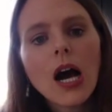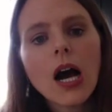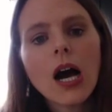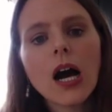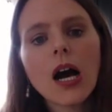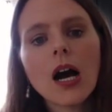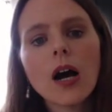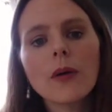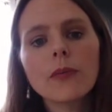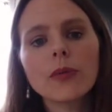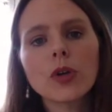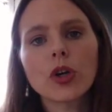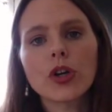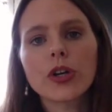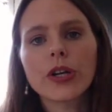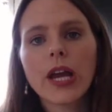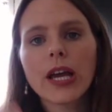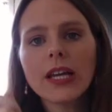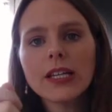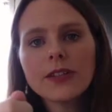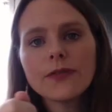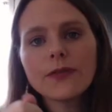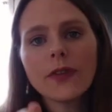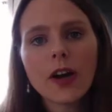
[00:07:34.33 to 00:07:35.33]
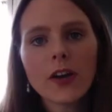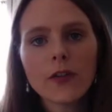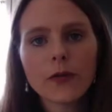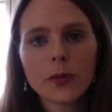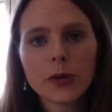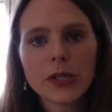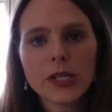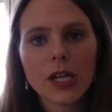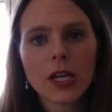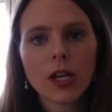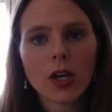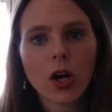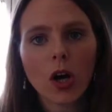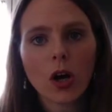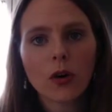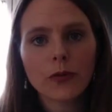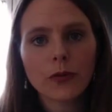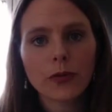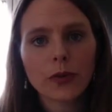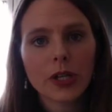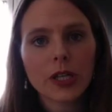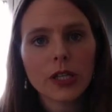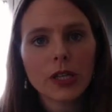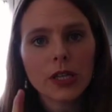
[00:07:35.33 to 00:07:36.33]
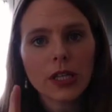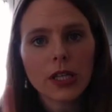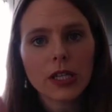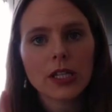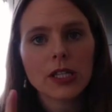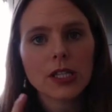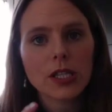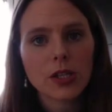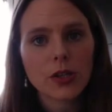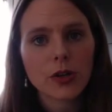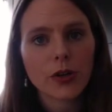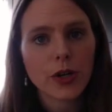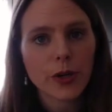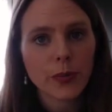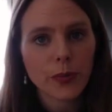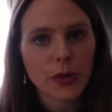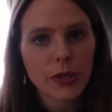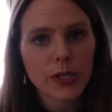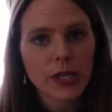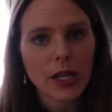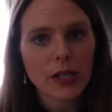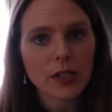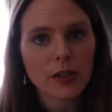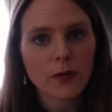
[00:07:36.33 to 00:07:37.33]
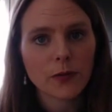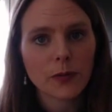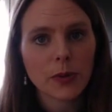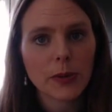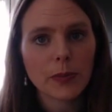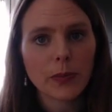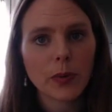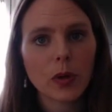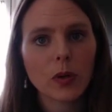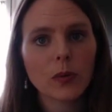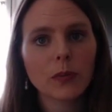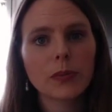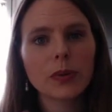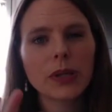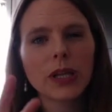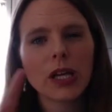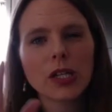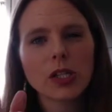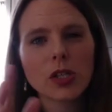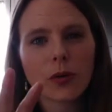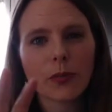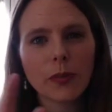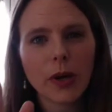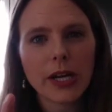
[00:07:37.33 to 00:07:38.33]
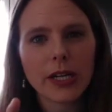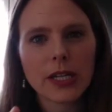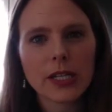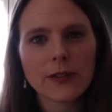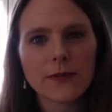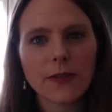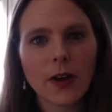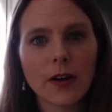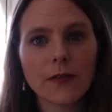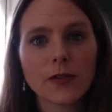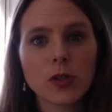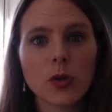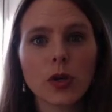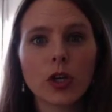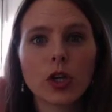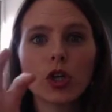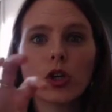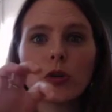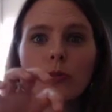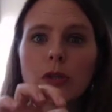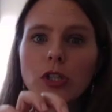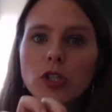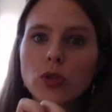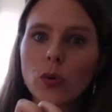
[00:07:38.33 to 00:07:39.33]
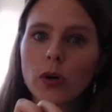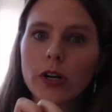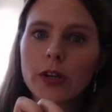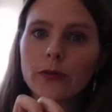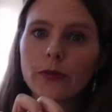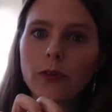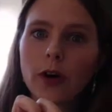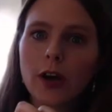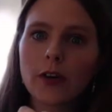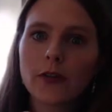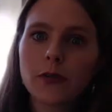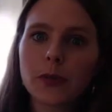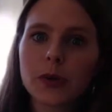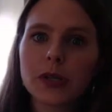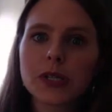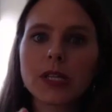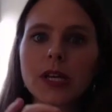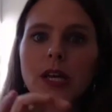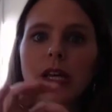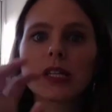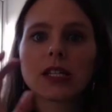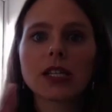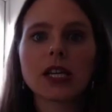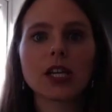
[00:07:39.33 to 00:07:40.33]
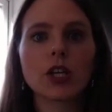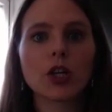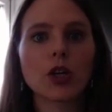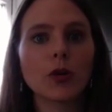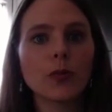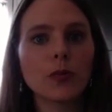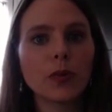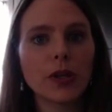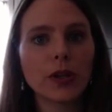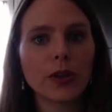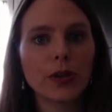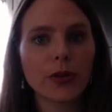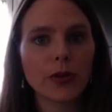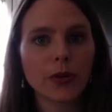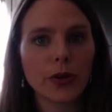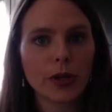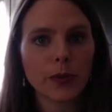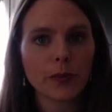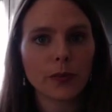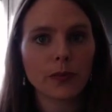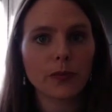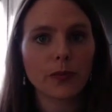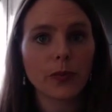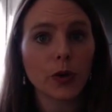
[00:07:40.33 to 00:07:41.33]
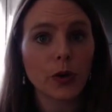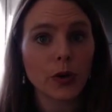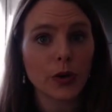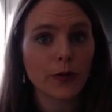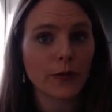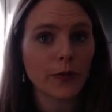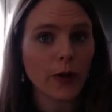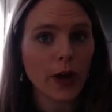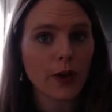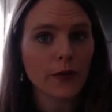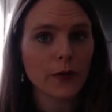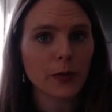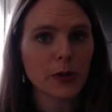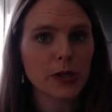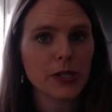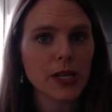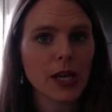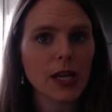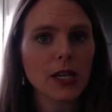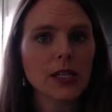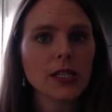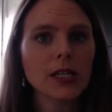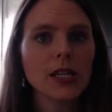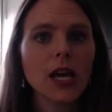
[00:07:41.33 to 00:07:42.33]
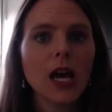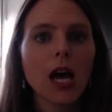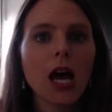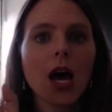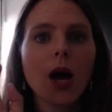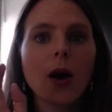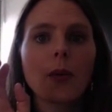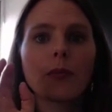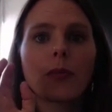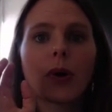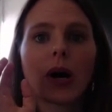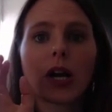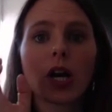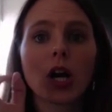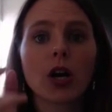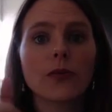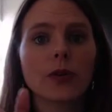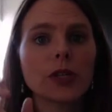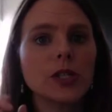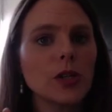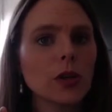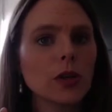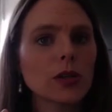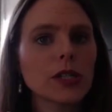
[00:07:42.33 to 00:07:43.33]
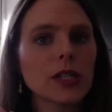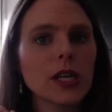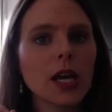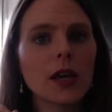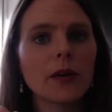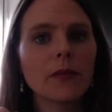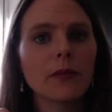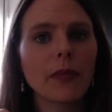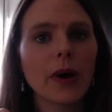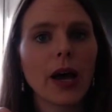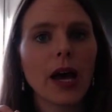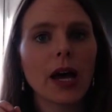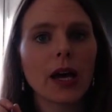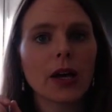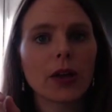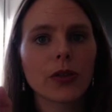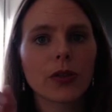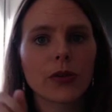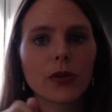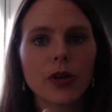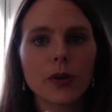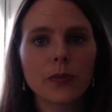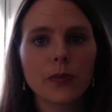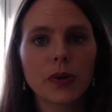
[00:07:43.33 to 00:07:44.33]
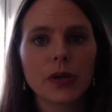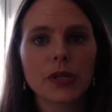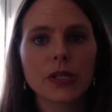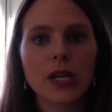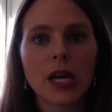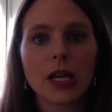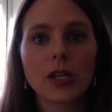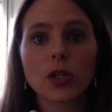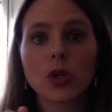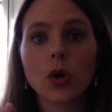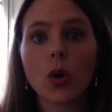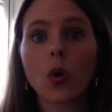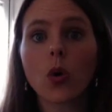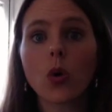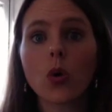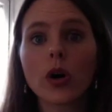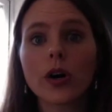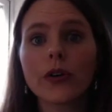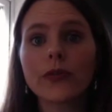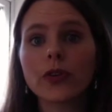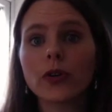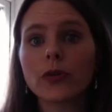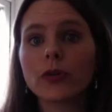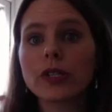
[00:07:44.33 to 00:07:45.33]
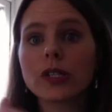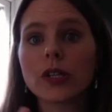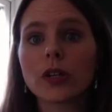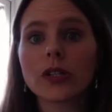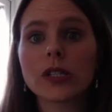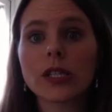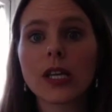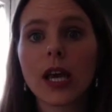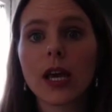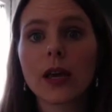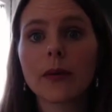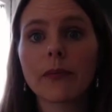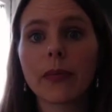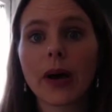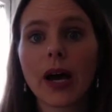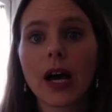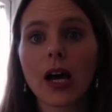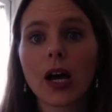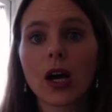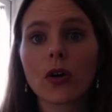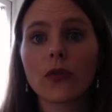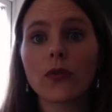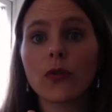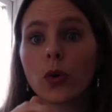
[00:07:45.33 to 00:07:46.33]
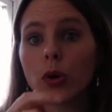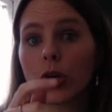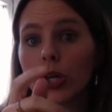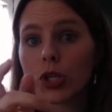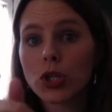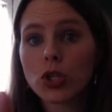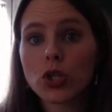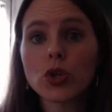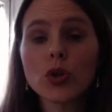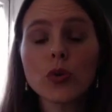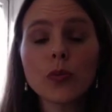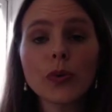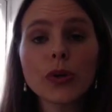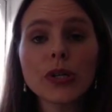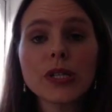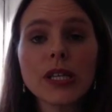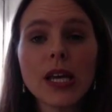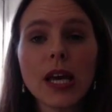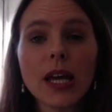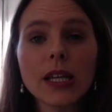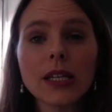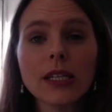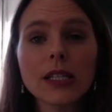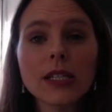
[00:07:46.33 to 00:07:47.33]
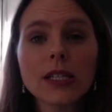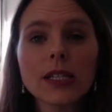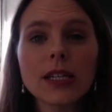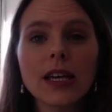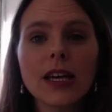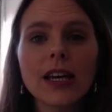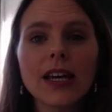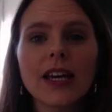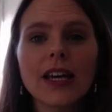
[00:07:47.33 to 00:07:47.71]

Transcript: you're 95% confident that it's 30% of people, plus or minus 5. So it could be 25%, it could be 35%, but our results came back 30%. Or if your results came back 42%,